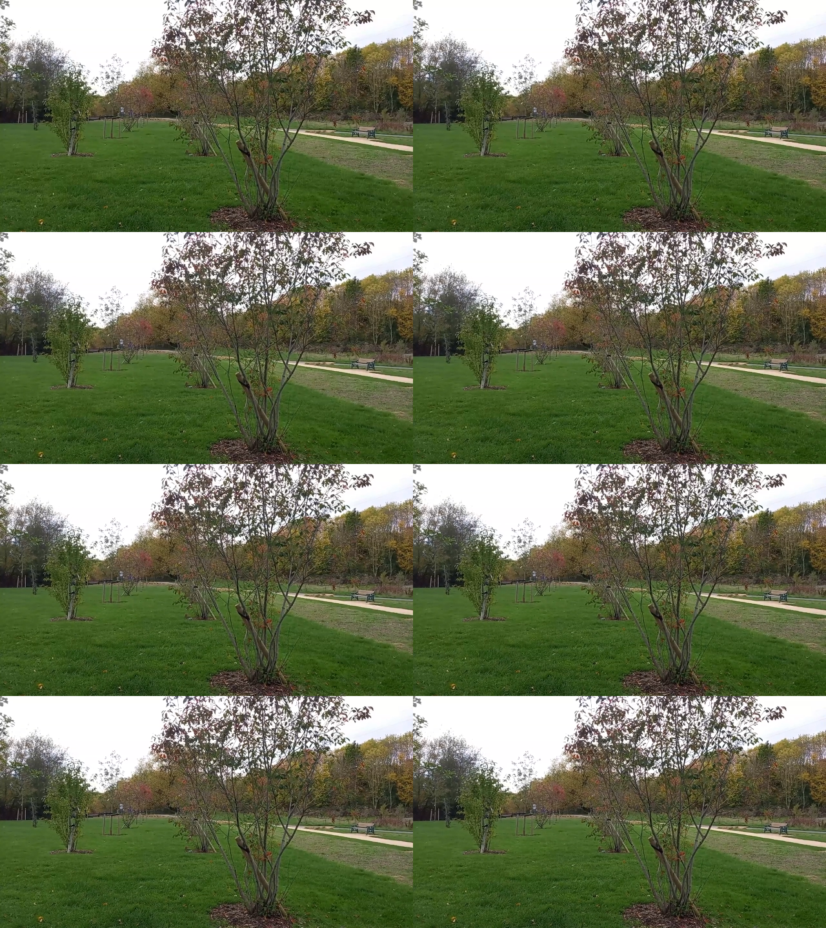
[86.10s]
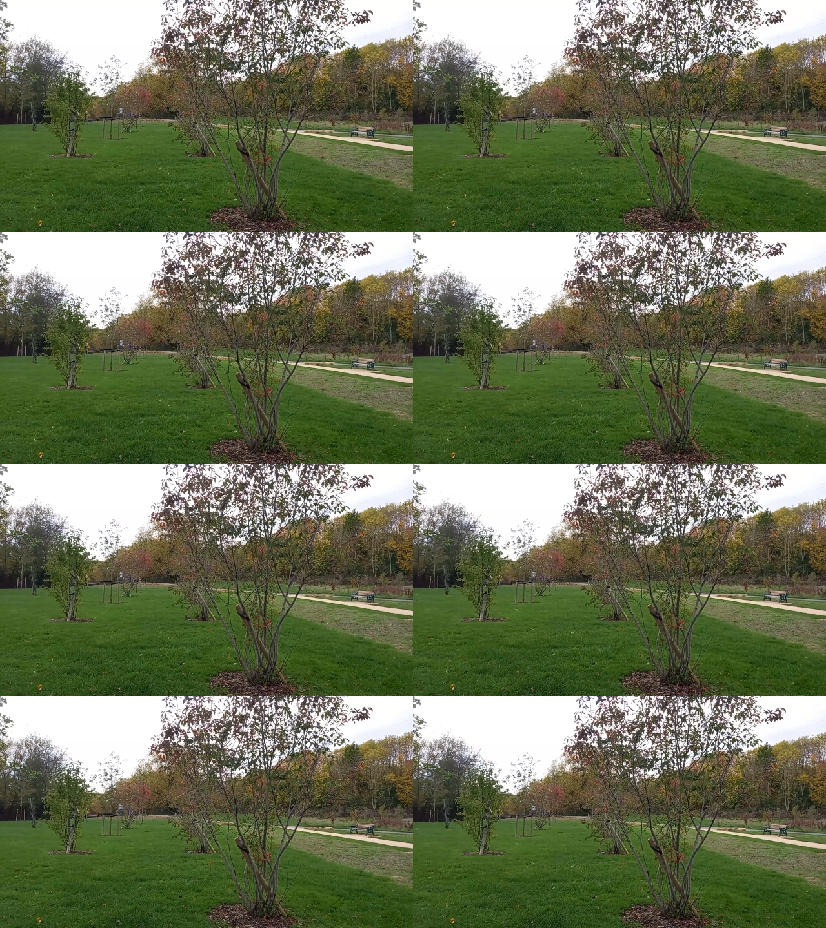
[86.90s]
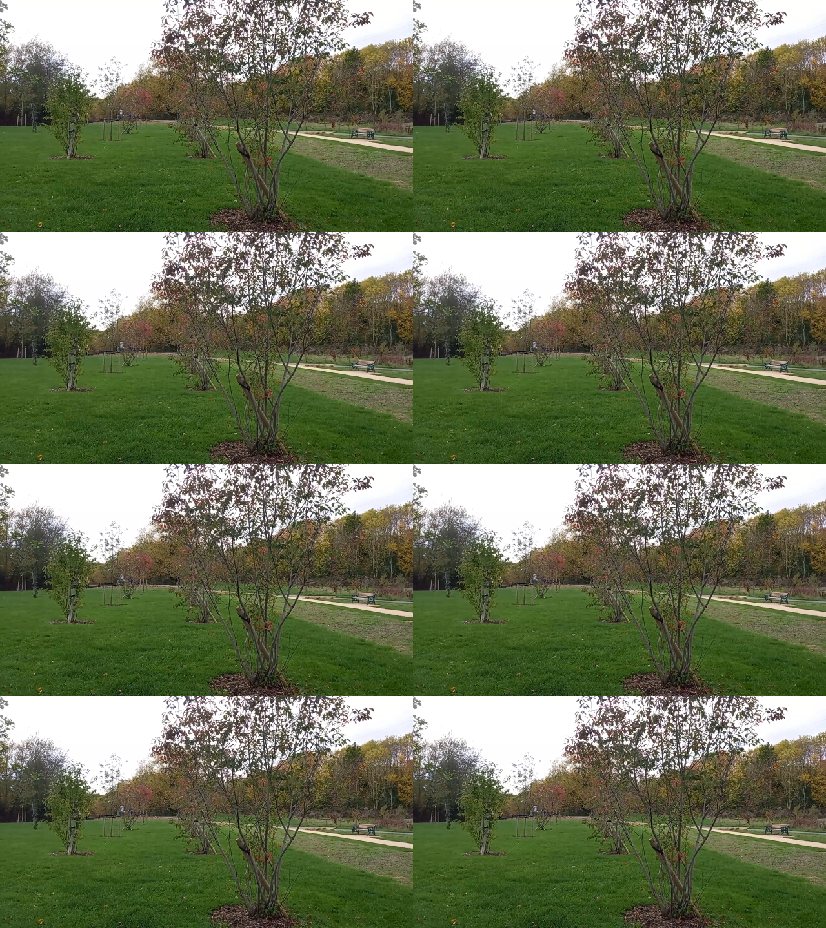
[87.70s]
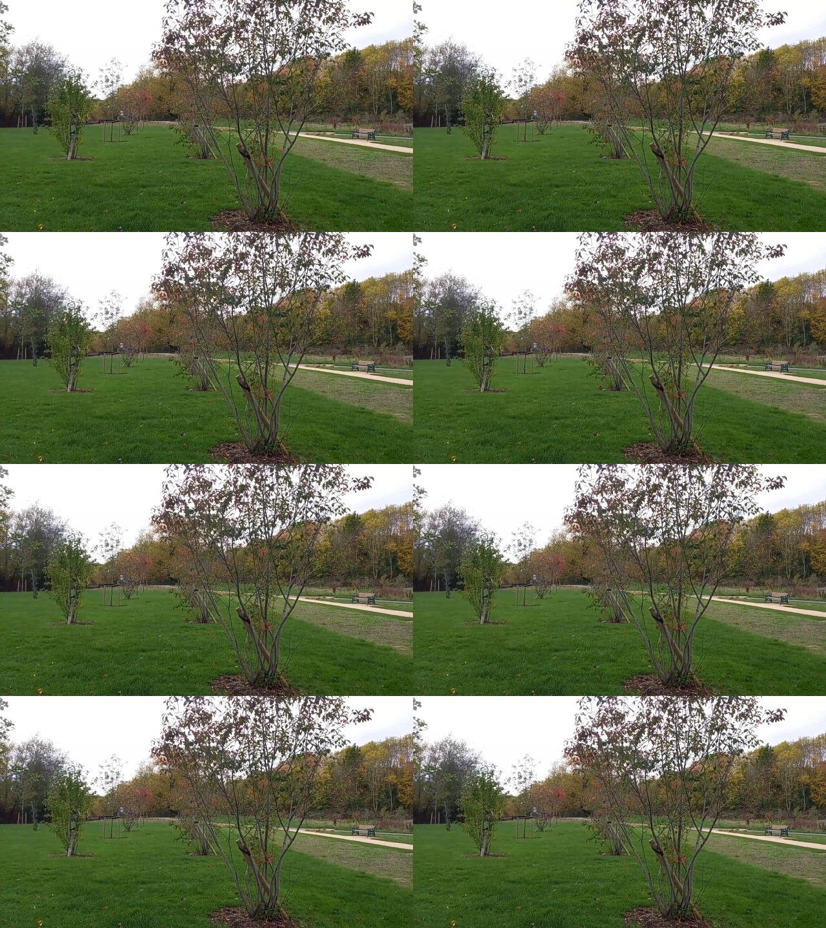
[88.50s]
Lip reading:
No face is visible, so there are no lips to read.